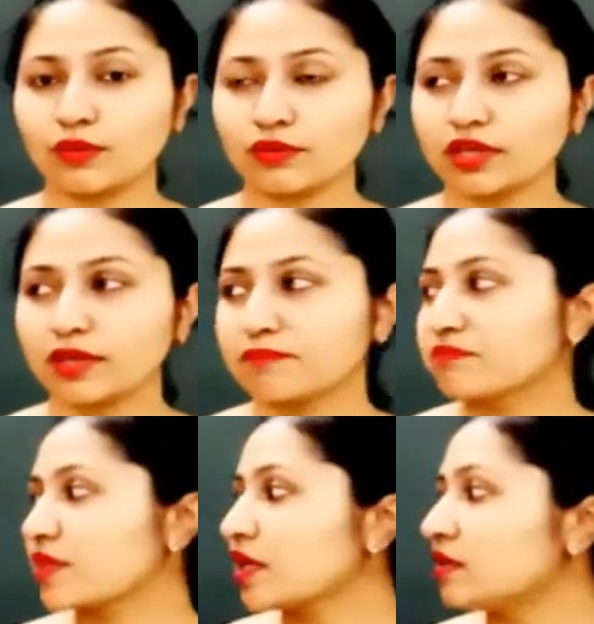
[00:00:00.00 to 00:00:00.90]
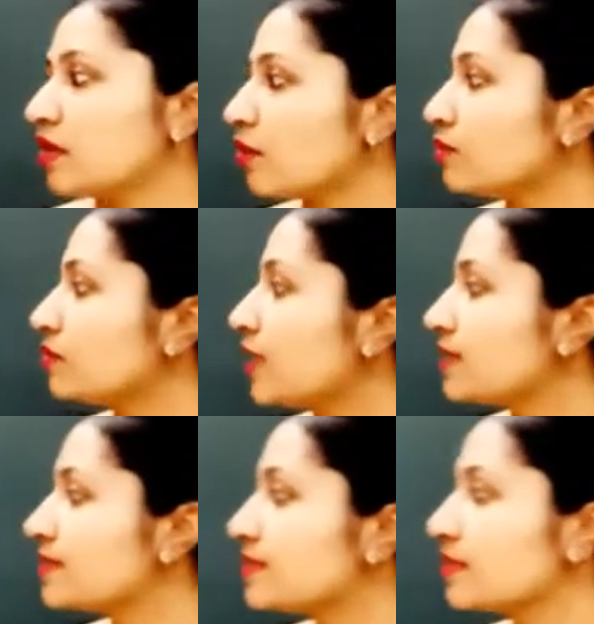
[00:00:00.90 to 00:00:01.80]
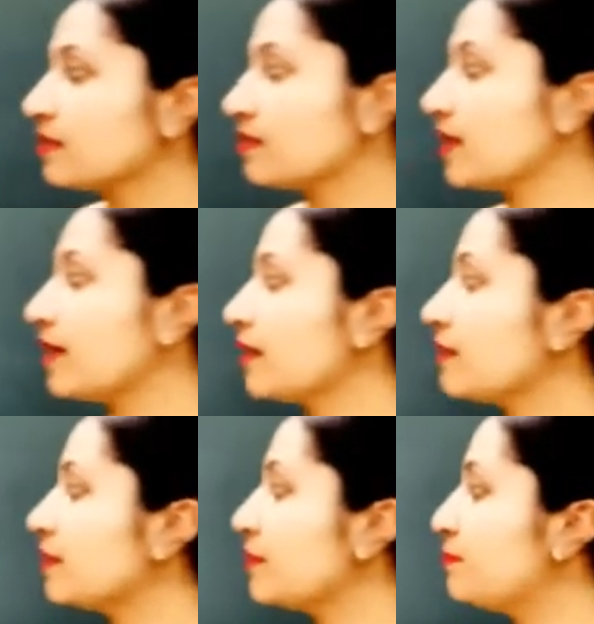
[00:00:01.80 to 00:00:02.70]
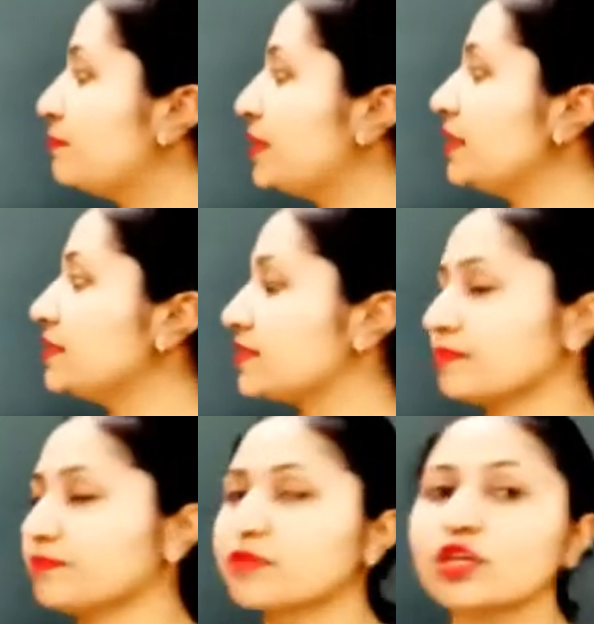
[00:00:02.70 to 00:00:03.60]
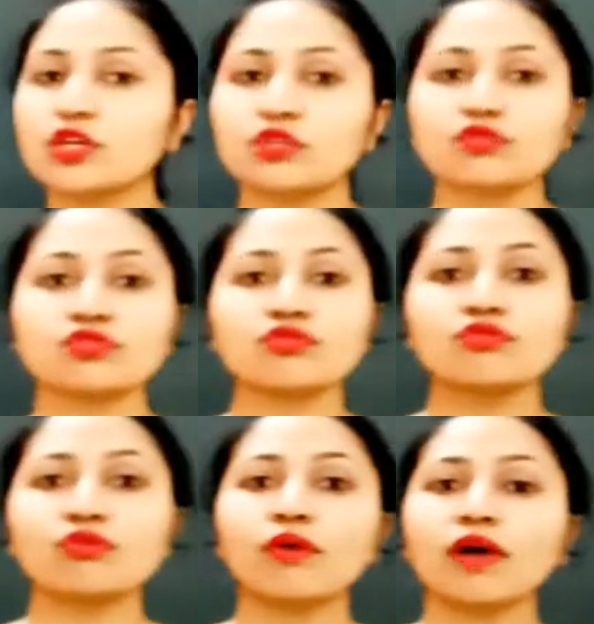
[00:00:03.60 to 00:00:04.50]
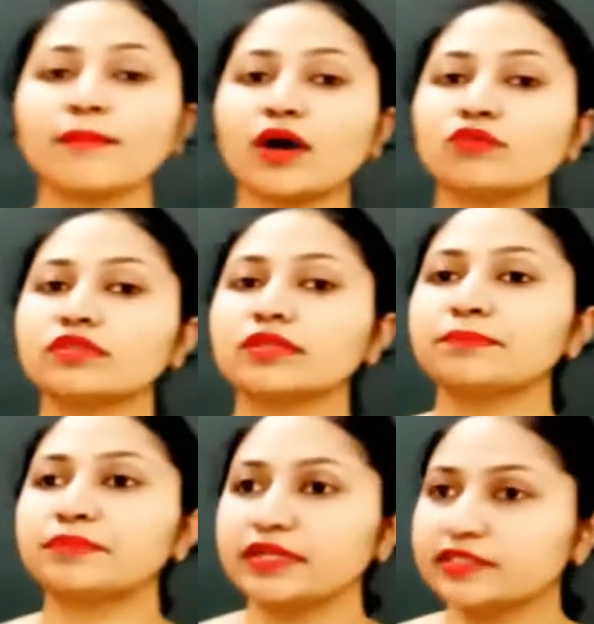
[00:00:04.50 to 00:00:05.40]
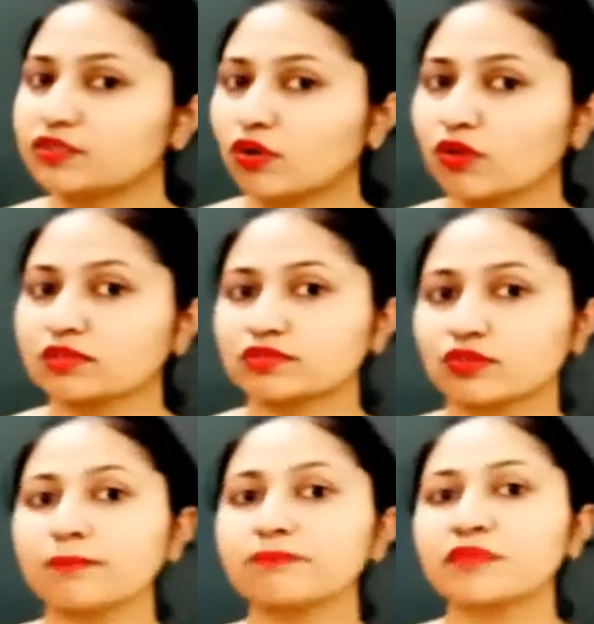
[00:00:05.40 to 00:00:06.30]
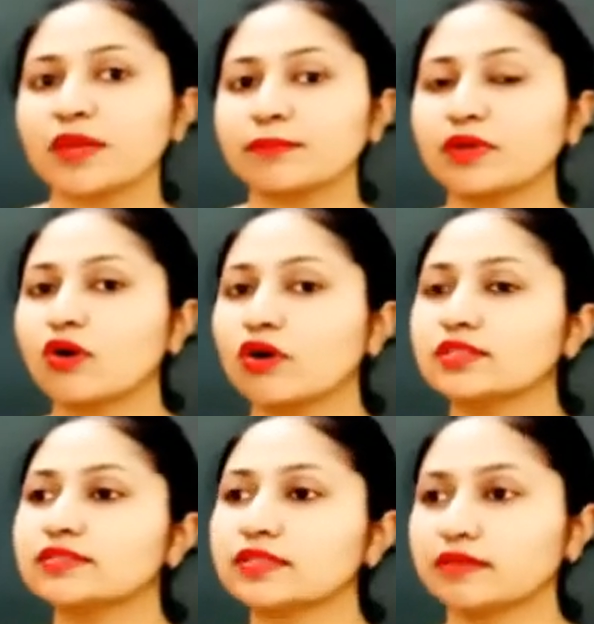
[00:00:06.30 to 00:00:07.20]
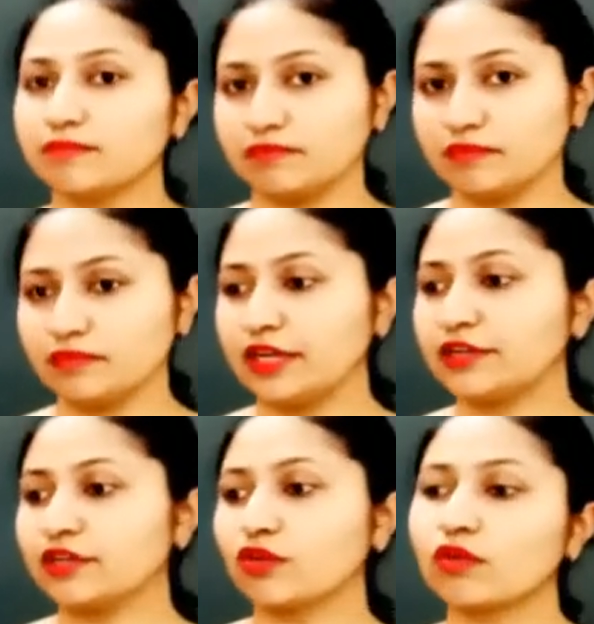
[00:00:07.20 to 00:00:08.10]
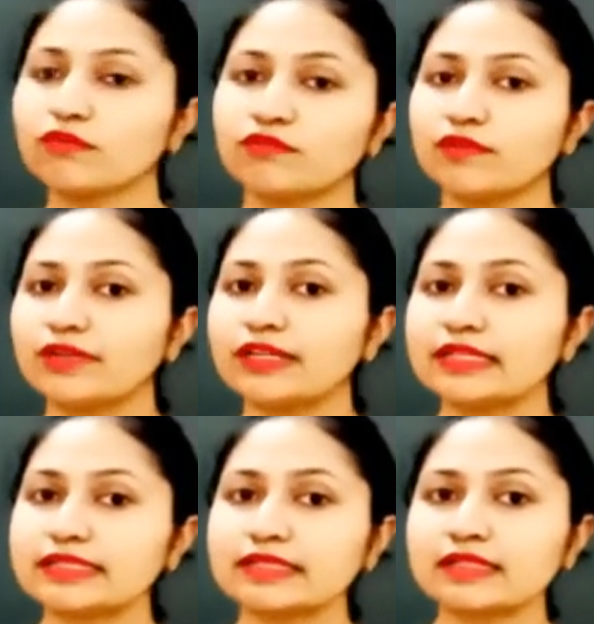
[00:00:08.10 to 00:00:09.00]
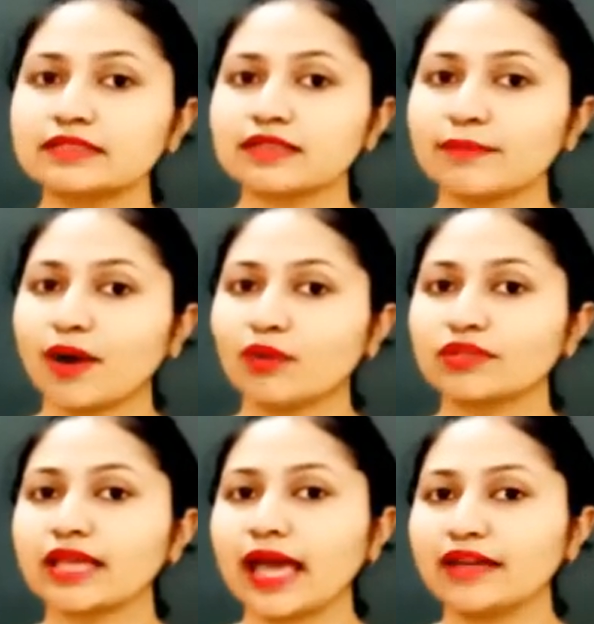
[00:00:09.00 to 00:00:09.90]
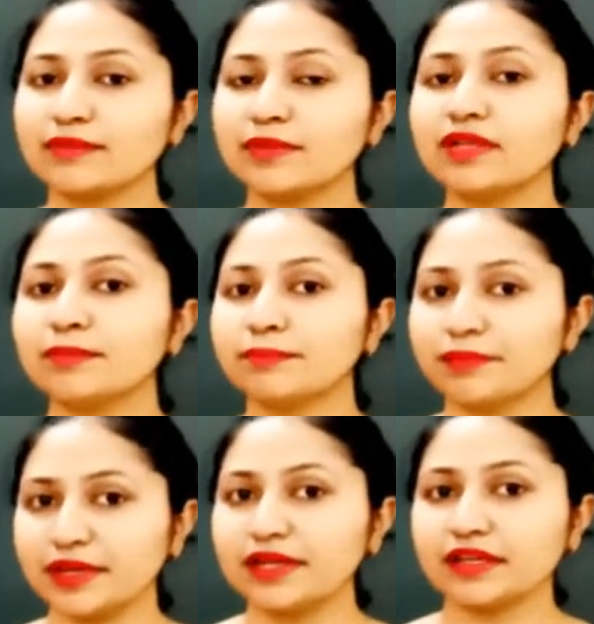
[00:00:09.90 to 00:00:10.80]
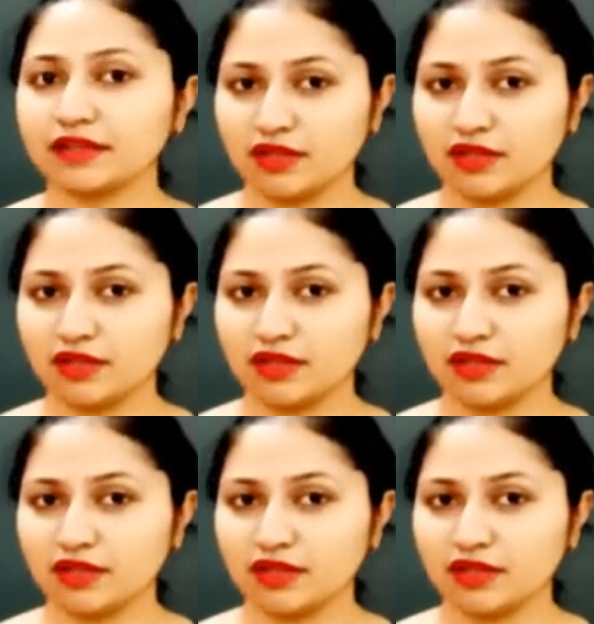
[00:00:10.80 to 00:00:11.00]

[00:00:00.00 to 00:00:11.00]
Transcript: Okay, now next, that are the breeds. You should know about the breeds also, because later on we will discuss about the animal breeding.